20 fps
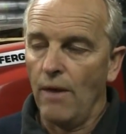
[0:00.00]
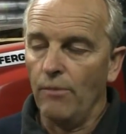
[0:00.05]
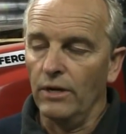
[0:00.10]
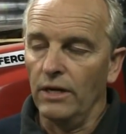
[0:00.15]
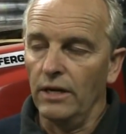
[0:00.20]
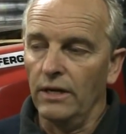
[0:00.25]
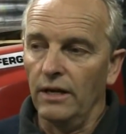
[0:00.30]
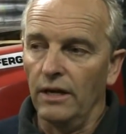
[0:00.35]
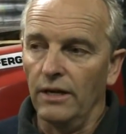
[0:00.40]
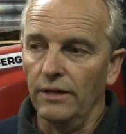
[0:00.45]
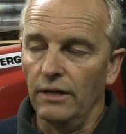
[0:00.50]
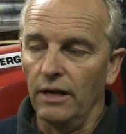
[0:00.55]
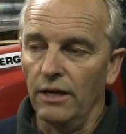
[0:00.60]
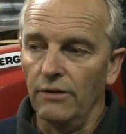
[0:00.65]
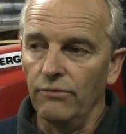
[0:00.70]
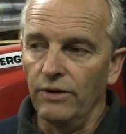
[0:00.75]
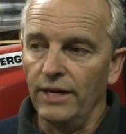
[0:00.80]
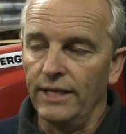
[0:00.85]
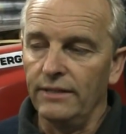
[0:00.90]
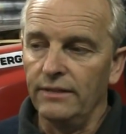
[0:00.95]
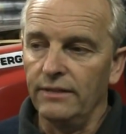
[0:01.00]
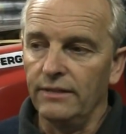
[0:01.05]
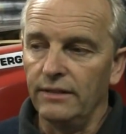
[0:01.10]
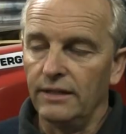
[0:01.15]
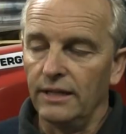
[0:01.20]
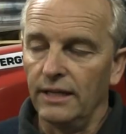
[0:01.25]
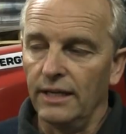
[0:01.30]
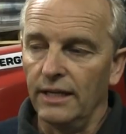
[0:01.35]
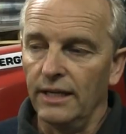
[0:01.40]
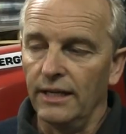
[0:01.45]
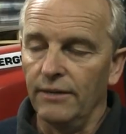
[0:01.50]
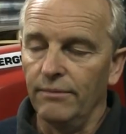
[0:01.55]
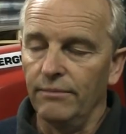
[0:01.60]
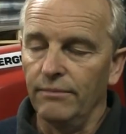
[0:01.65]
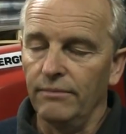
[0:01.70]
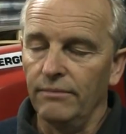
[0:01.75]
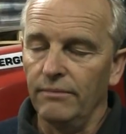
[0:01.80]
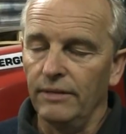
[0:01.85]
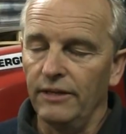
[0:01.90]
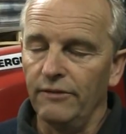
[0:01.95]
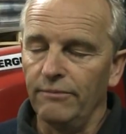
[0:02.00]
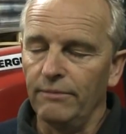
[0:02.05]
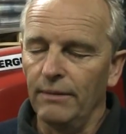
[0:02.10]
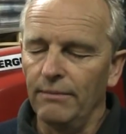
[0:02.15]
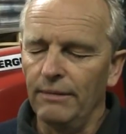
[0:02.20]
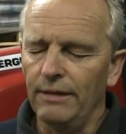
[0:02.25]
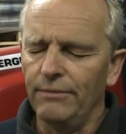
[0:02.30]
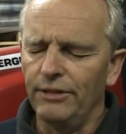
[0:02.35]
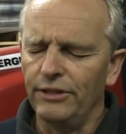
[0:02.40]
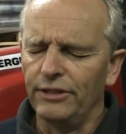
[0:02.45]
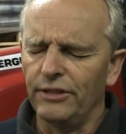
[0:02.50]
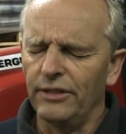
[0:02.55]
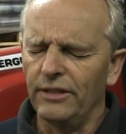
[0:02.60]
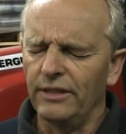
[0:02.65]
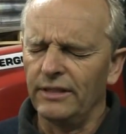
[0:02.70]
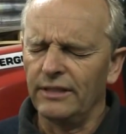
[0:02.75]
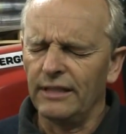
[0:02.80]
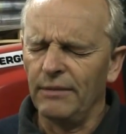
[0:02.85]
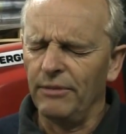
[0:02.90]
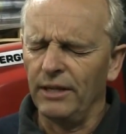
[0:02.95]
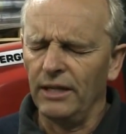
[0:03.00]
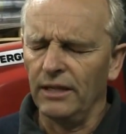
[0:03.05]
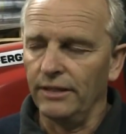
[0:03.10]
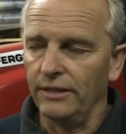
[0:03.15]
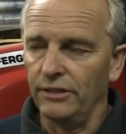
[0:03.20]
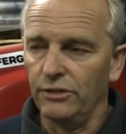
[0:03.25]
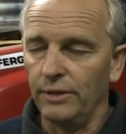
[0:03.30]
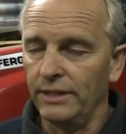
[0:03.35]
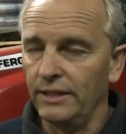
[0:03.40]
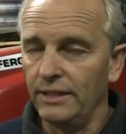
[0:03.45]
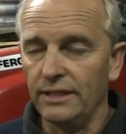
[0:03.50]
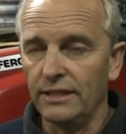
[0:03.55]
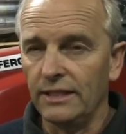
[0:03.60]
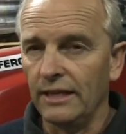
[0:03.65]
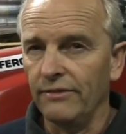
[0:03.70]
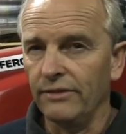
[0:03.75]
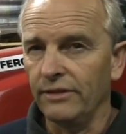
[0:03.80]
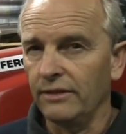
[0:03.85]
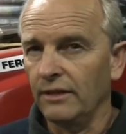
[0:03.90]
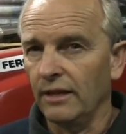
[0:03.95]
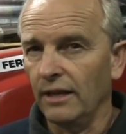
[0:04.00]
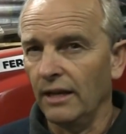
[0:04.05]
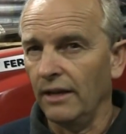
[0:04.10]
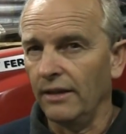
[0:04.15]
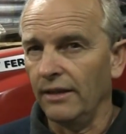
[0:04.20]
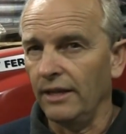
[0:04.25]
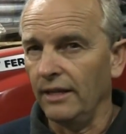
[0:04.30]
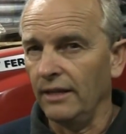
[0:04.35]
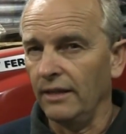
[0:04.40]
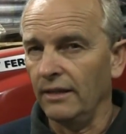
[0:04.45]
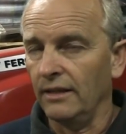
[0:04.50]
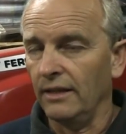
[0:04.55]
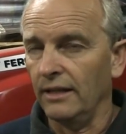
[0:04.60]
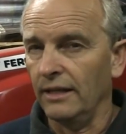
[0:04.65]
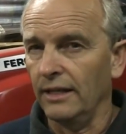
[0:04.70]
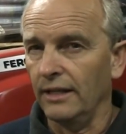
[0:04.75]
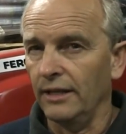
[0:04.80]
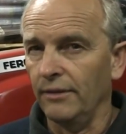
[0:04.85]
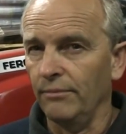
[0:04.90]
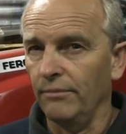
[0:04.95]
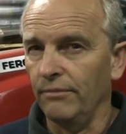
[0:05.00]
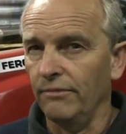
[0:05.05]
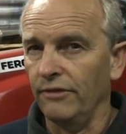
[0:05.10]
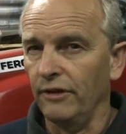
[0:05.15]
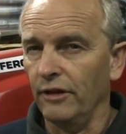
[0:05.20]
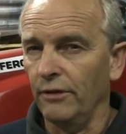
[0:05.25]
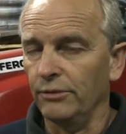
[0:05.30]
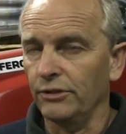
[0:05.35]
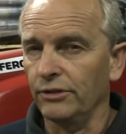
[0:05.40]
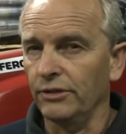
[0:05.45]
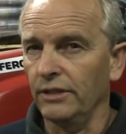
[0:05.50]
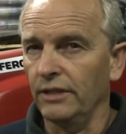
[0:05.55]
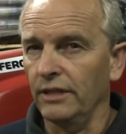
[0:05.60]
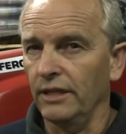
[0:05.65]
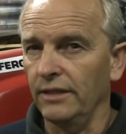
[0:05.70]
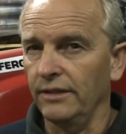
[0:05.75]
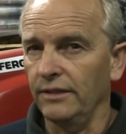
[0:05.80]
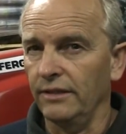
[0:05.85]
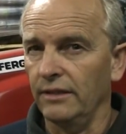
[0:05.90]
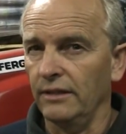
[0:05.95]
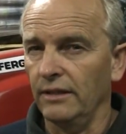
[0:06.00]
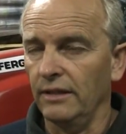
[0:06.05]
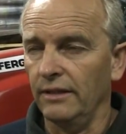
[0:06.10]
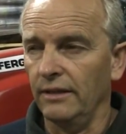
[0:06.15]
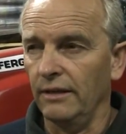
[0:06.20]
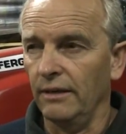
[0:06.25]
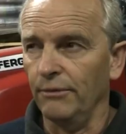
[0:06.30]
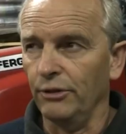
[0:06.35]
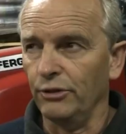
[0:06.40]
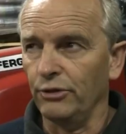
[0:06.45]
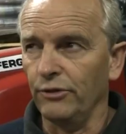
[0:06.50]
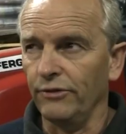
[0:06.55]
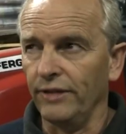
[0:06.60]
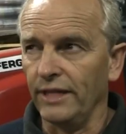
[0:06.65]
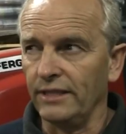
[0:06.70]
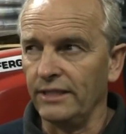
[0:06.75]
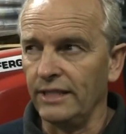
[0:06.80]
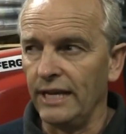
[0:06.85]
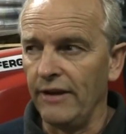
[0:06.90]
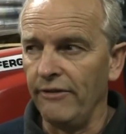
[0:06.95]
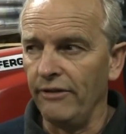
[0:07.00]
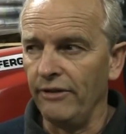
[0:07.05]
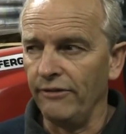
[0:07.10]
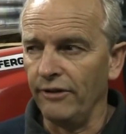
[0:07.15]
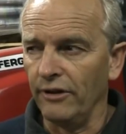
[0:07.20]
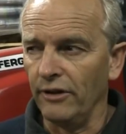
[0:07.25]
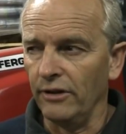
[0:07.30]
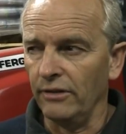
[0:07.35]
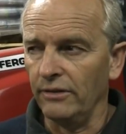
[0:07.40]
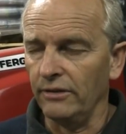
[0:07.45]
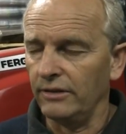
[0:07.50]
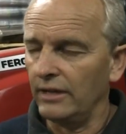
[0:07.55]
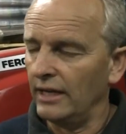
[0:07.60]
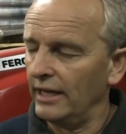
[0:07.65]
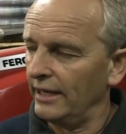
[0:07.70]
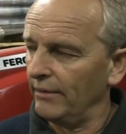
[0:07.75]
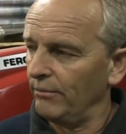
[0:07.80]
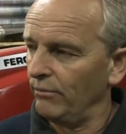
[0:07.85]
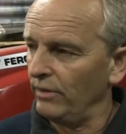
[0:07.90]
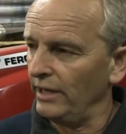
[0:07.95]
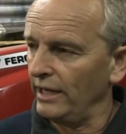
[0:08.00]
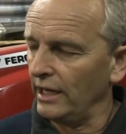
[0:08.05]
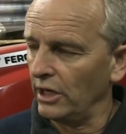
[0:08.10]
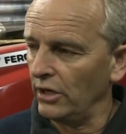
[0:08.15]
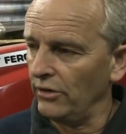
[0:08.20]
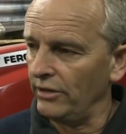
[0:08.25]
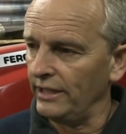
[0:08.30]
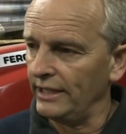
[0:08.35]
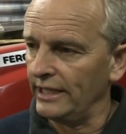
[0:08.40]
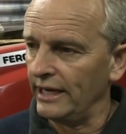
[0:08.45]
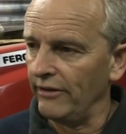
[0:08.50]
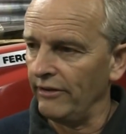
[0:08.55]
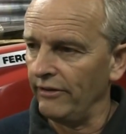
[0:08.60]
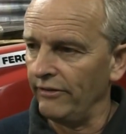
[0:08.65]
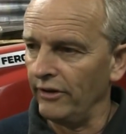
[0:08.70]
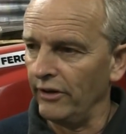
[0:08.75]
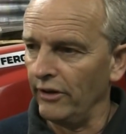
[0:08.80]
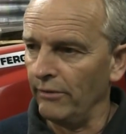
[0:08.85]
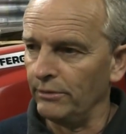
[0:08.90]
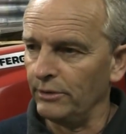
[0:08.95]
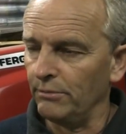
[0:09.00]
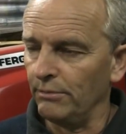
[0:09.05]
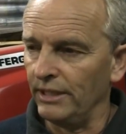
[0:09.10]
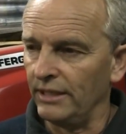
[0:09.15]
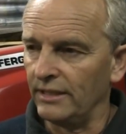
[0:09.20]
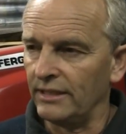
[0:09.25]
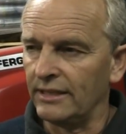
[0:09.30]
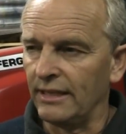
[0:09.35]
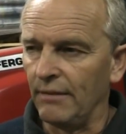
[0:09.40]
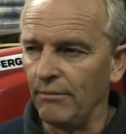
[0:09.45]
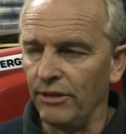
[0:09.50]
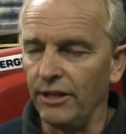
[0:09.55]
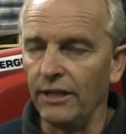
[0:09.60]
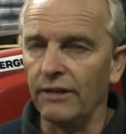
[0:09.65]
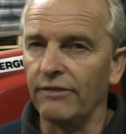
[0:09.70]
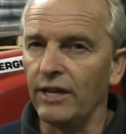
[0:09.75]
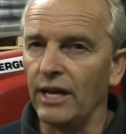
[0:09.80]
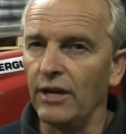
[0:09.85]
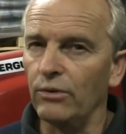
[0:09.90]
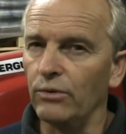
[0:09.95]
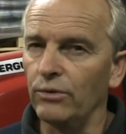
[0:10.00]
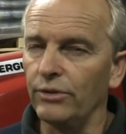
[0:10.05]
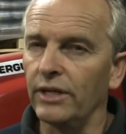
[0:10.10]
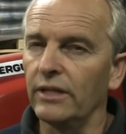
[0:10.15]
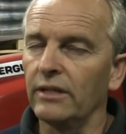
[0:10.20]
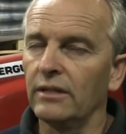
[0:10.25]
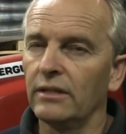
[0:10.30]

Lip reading: Well, I read, if my memory serves, it's something like 27, I think, farms on the island. I'm not sure if that's dairy including dairy farms, but it's something of that order,